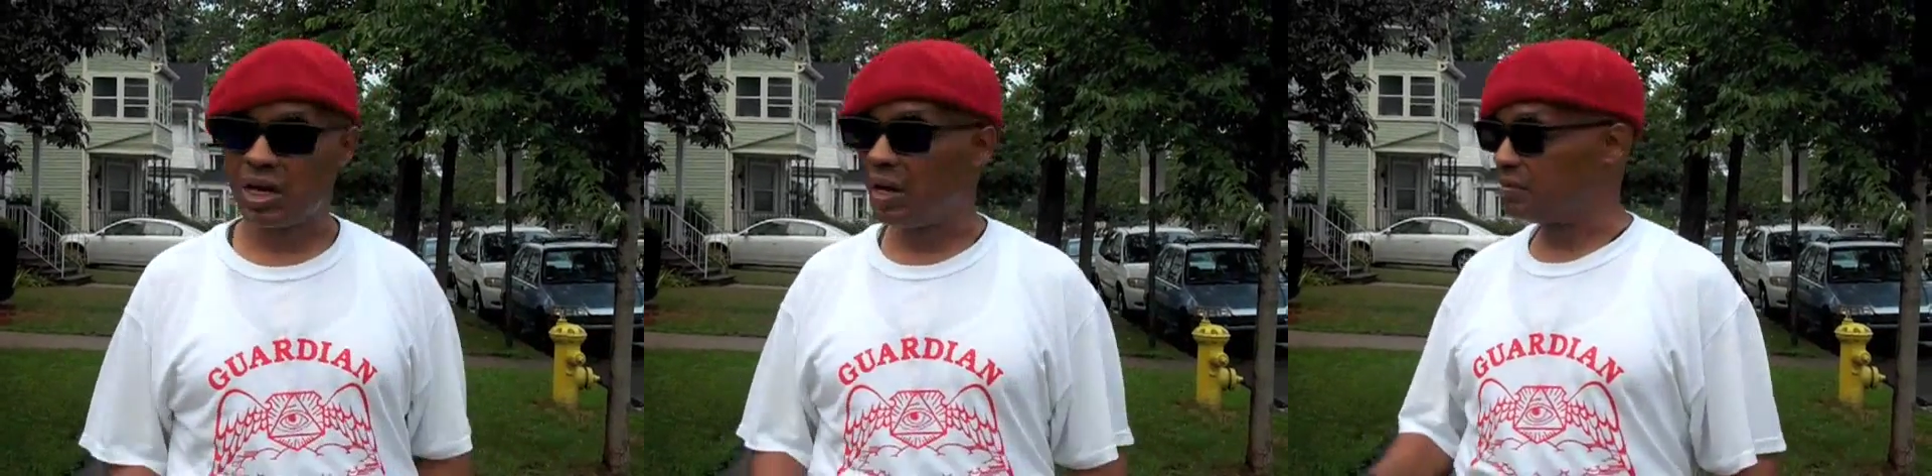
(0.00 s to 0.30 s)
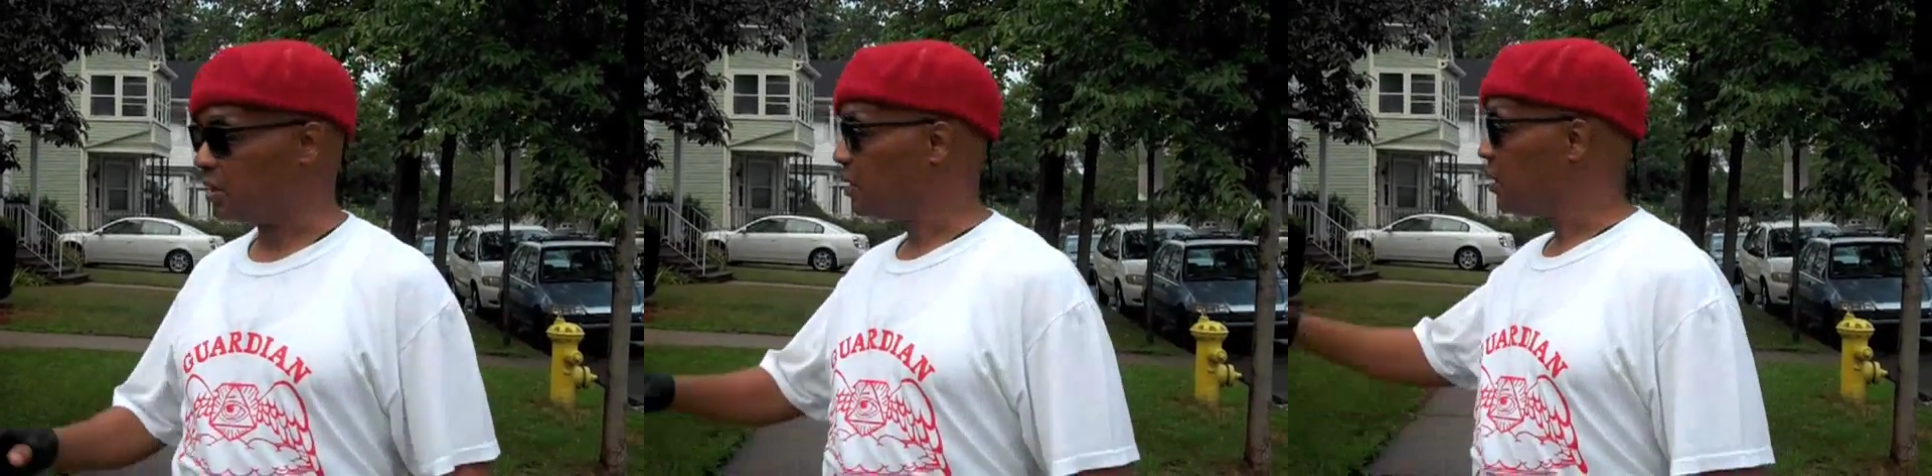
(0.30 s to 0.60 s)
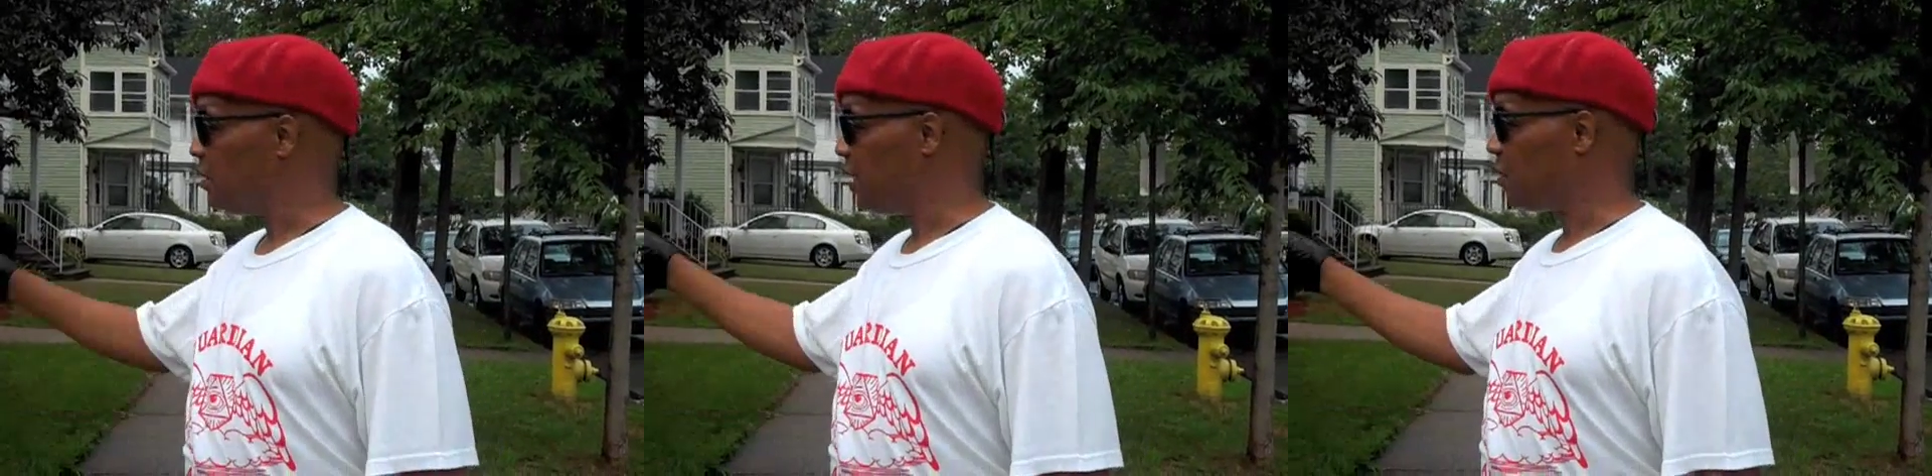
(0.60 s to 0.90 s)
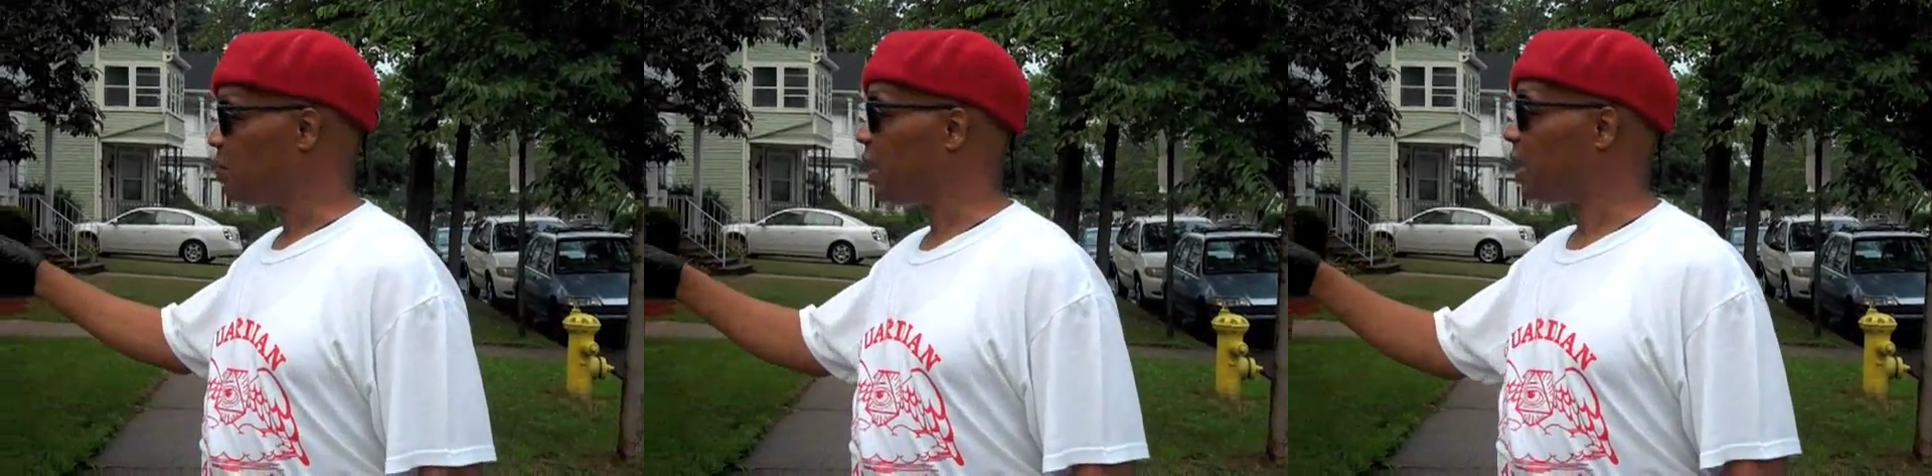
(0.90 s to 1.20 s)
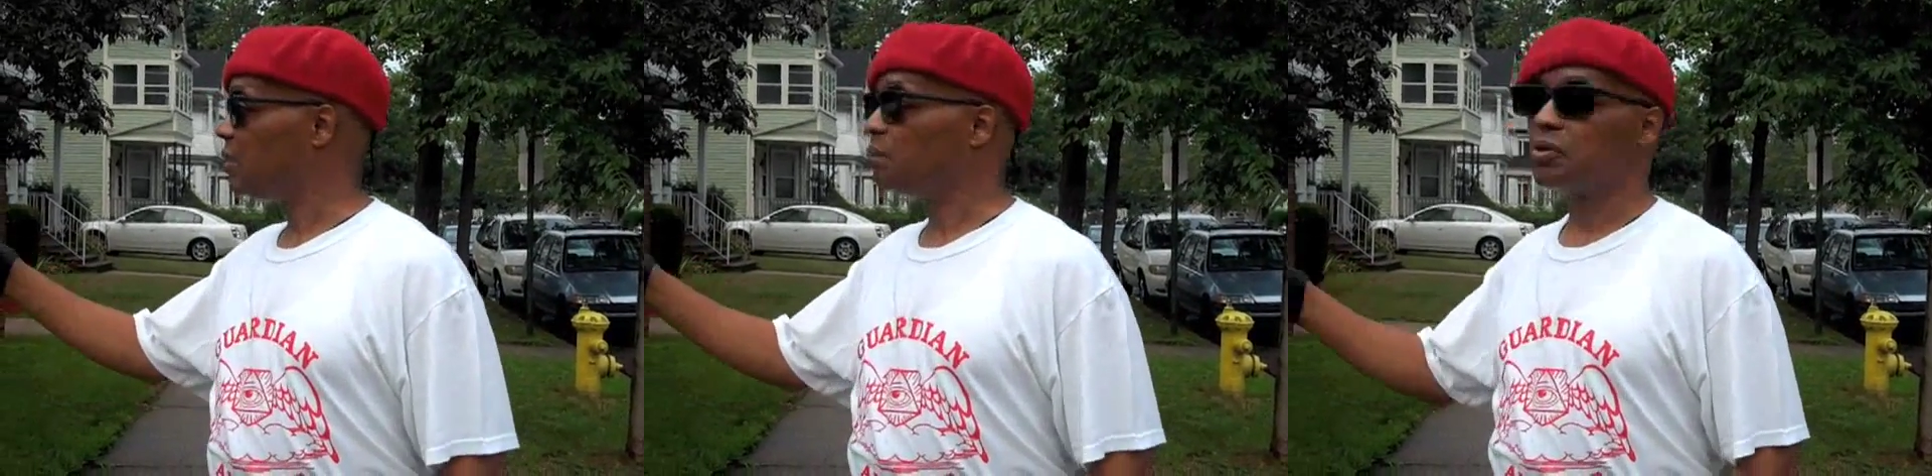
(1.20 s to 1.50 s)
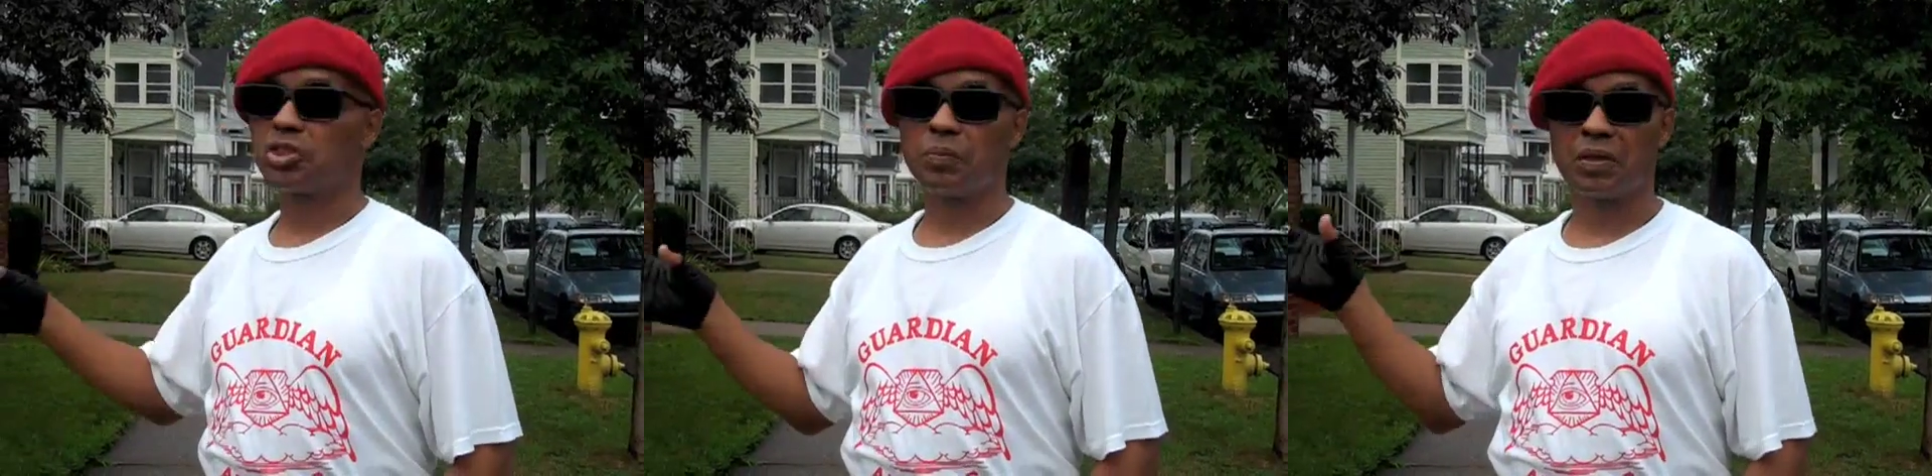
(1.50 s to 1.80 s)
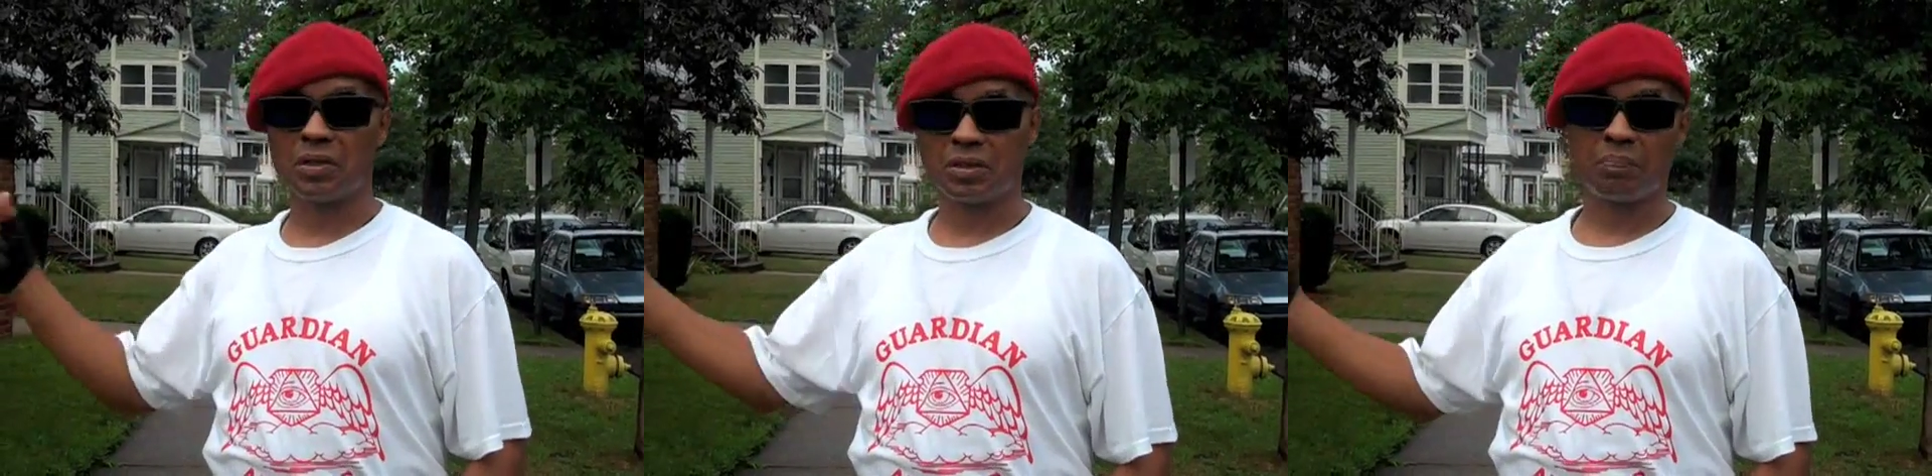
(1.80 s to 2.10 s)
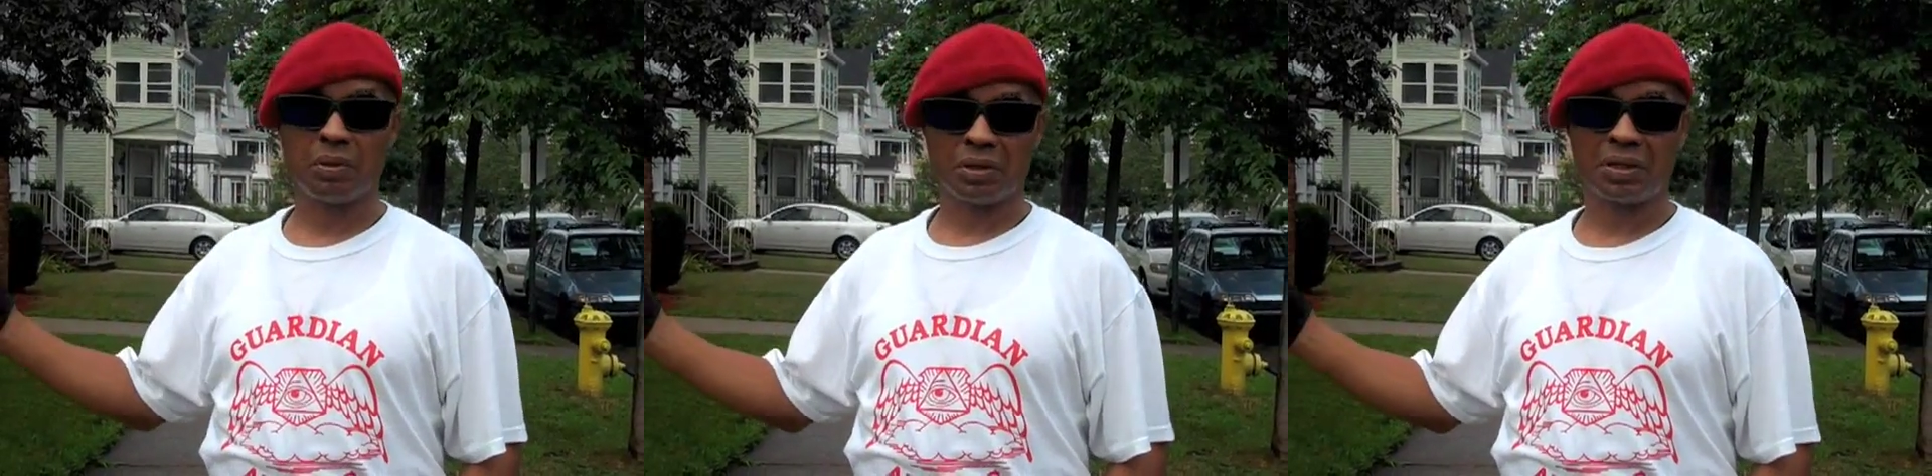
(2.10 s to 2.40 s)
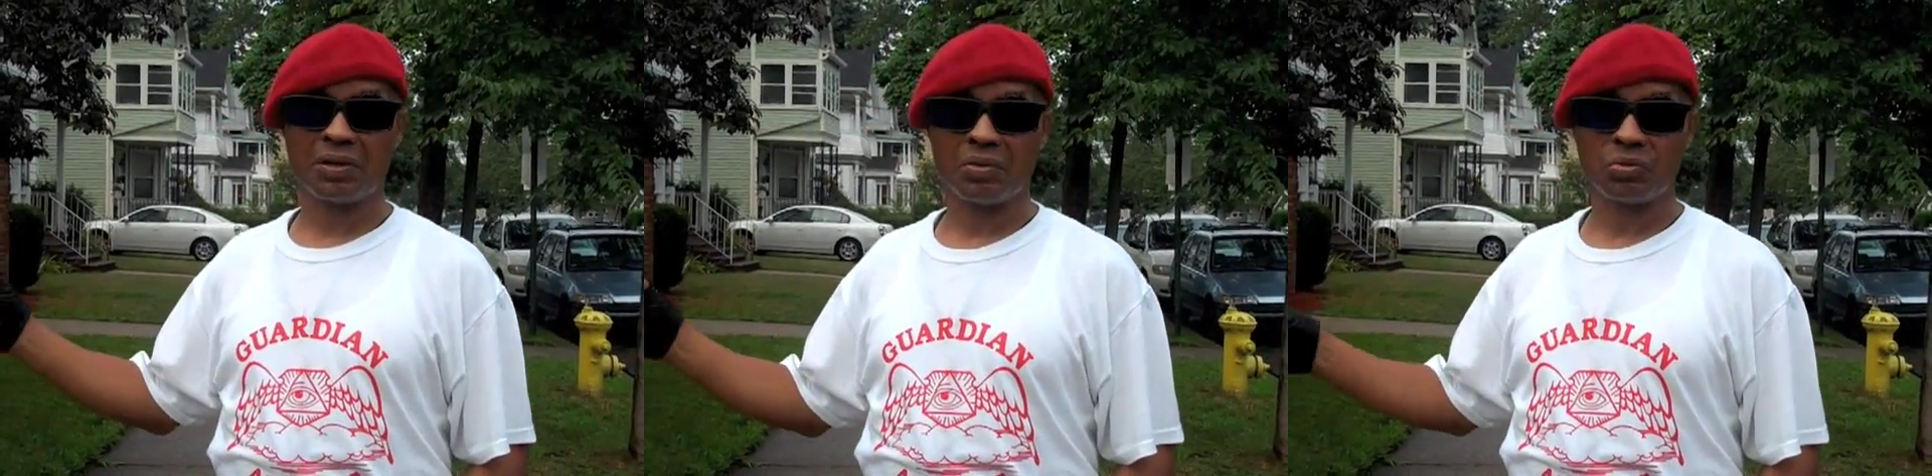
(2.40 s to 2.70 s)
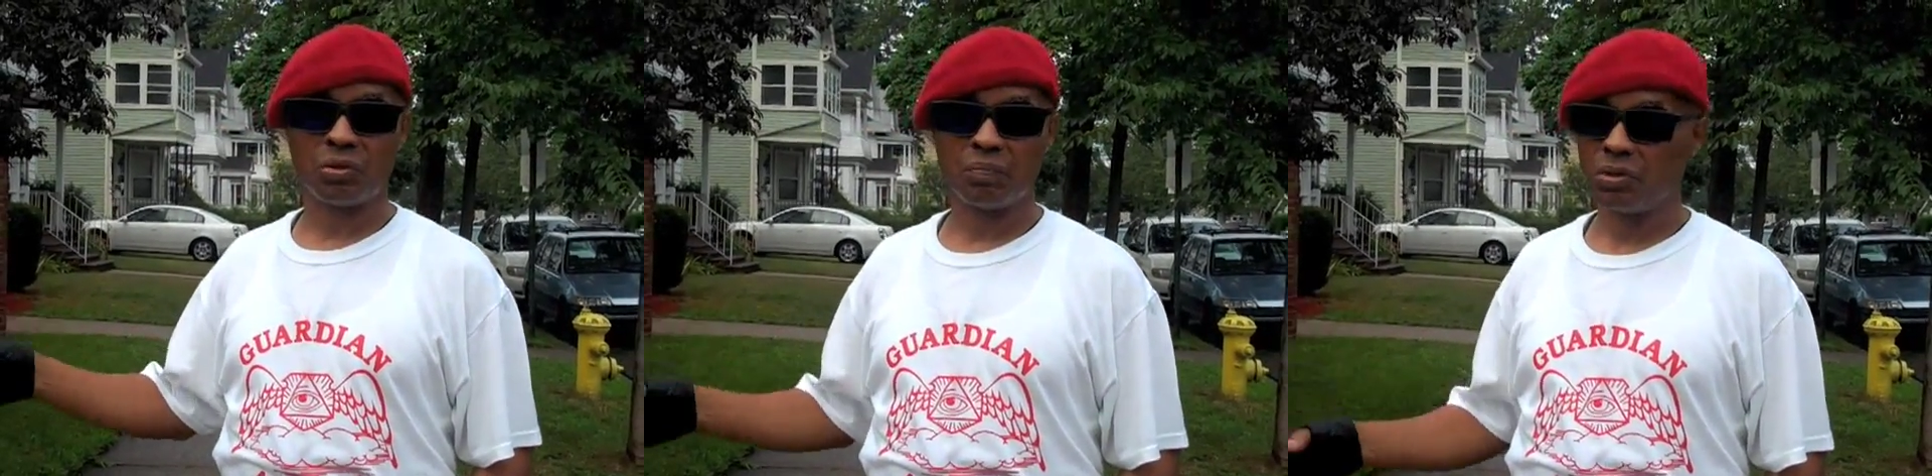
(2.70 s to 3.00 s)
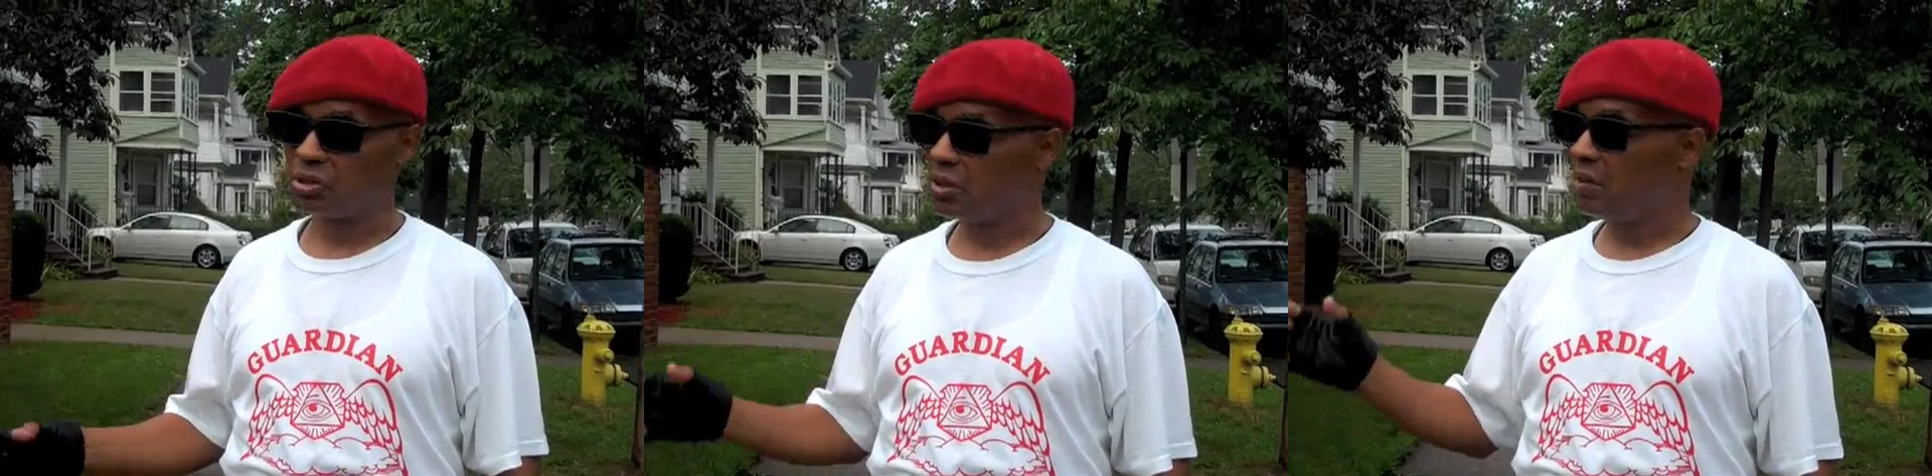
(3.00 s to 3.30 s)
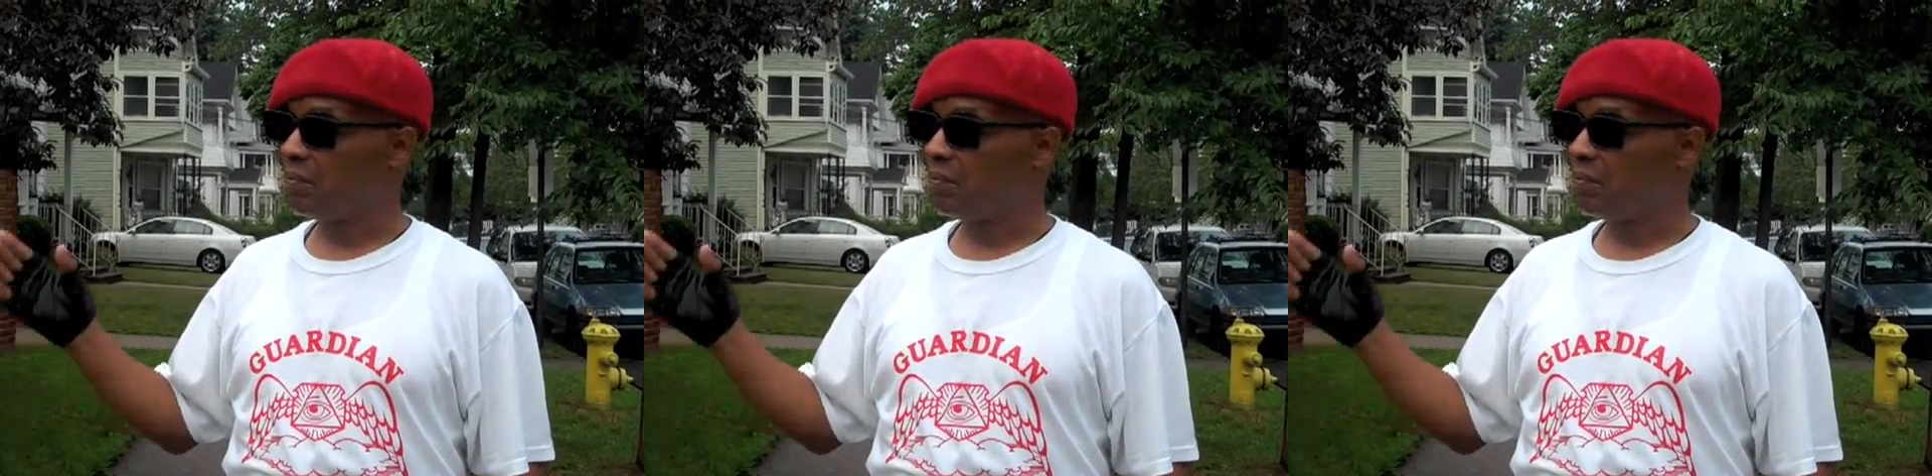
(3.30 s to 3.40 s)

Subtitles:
object. Not behind a bush, because a bullet can go through a bush.